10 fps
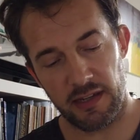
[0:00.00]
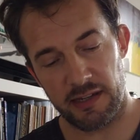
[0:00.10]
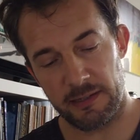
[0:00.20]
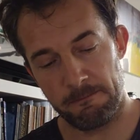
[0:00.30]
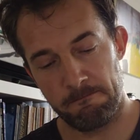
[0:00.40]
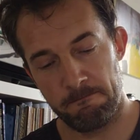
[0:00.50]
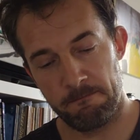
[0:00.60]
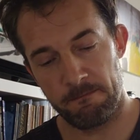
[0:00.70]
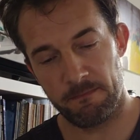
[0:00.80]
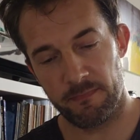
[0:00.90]

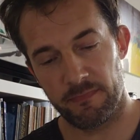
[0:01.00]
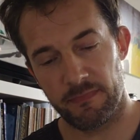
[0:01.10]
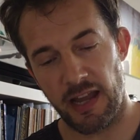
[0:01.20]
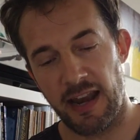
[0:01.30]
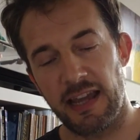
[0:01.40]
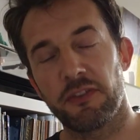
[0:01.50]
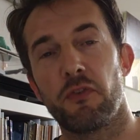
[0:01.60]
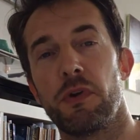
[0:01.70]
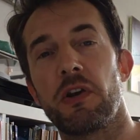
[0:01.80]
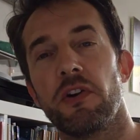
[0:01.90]
I like the
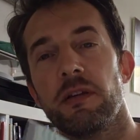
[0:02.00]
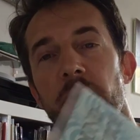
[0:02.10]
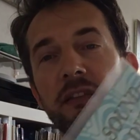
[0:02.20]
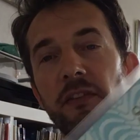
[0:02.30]
recording, but